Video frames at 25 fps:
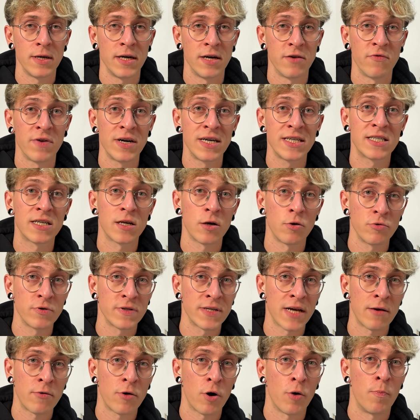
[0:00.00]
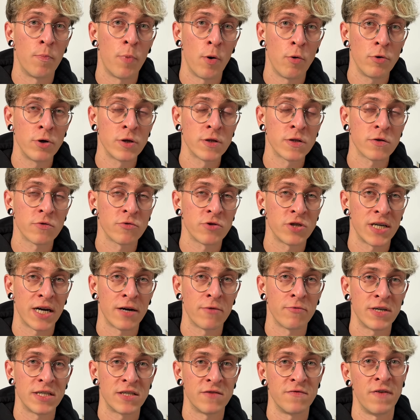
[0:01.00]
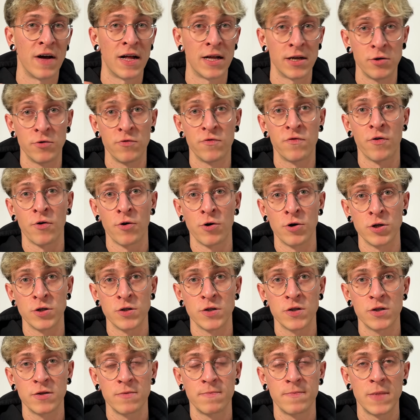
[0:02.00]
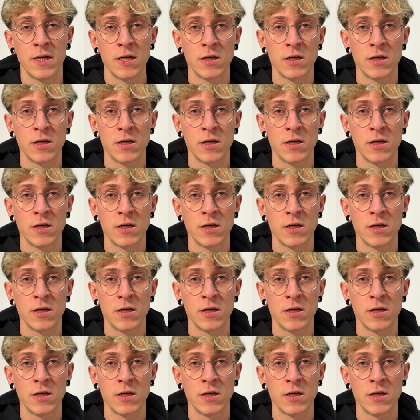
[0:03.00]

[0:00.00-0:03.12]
He really slows down opponents or generates value for us.